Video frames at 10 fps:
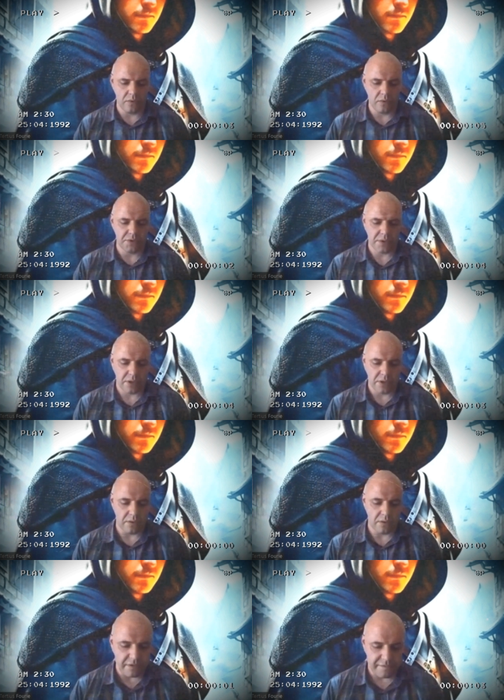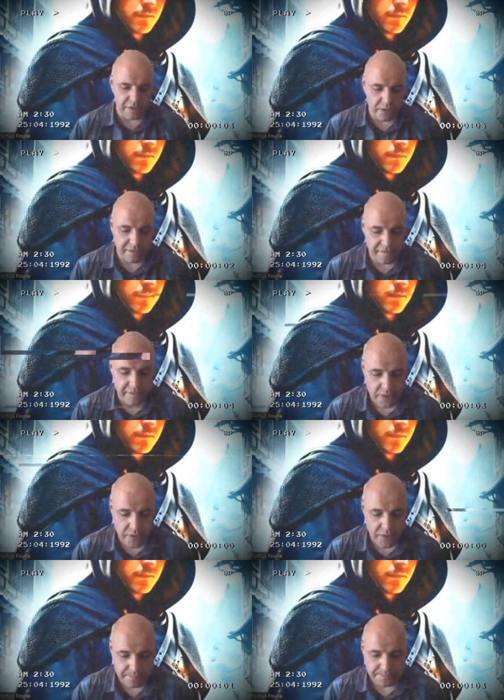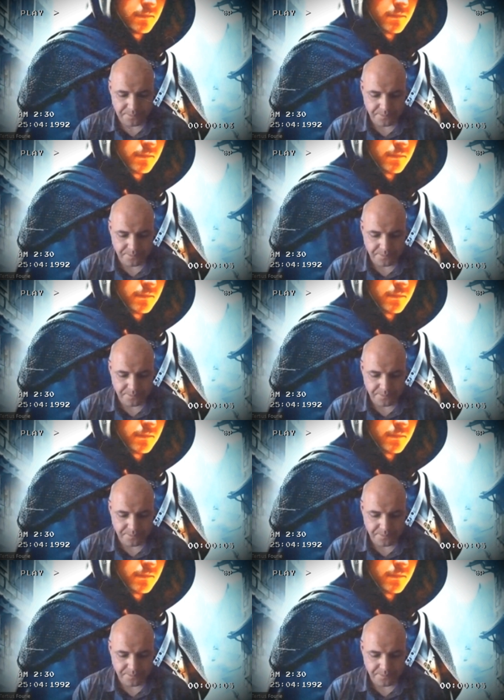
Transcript: all to the glory of God the Father.